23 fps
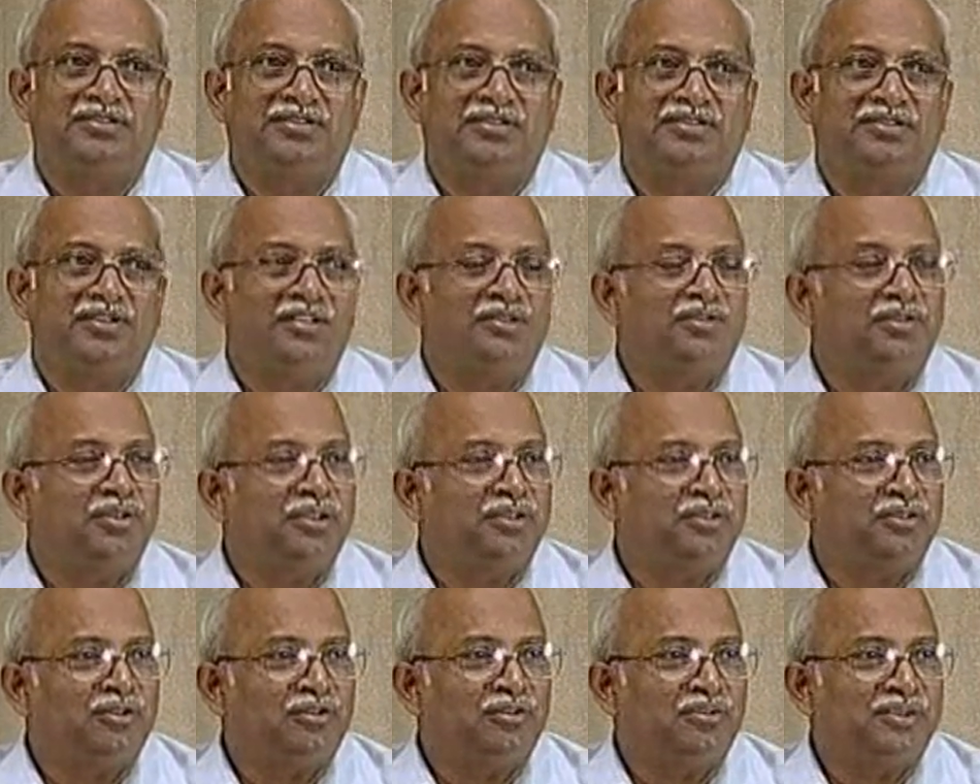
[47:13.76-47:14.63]
very well
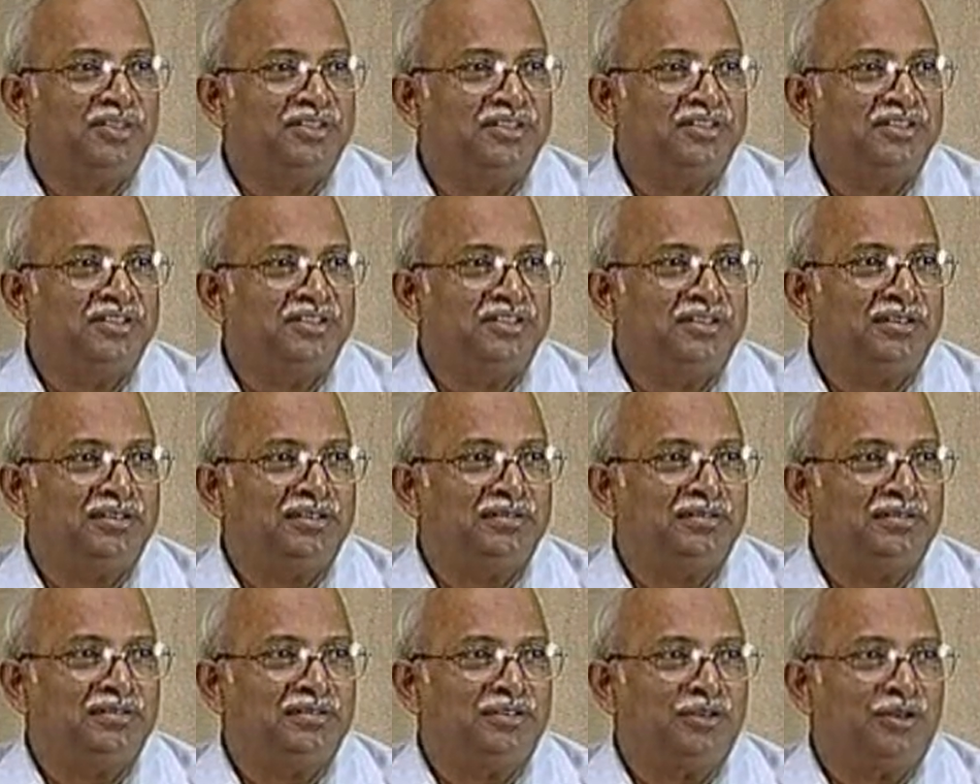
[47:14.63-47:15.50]
known material,
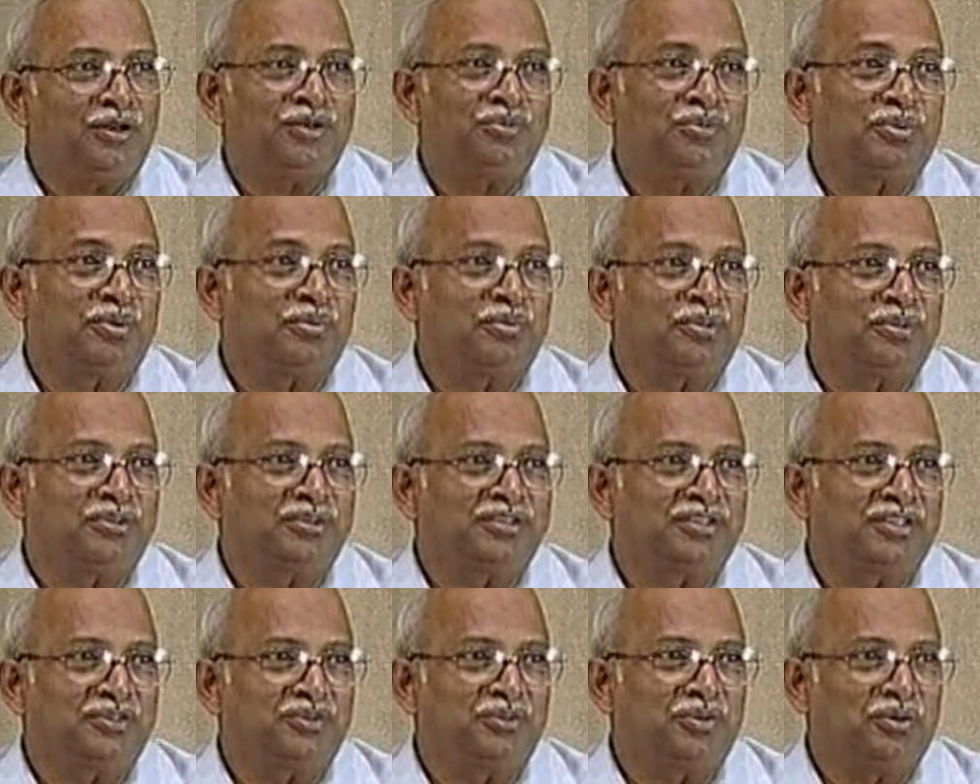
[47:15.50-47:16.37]
all properties
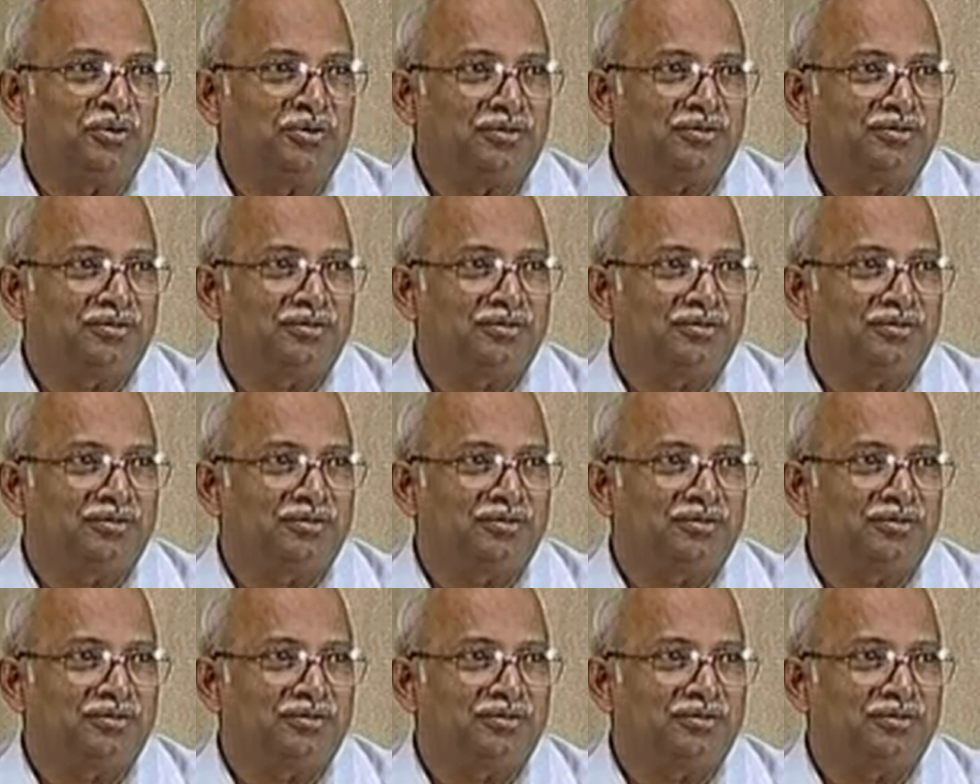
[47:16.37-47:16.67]
are known.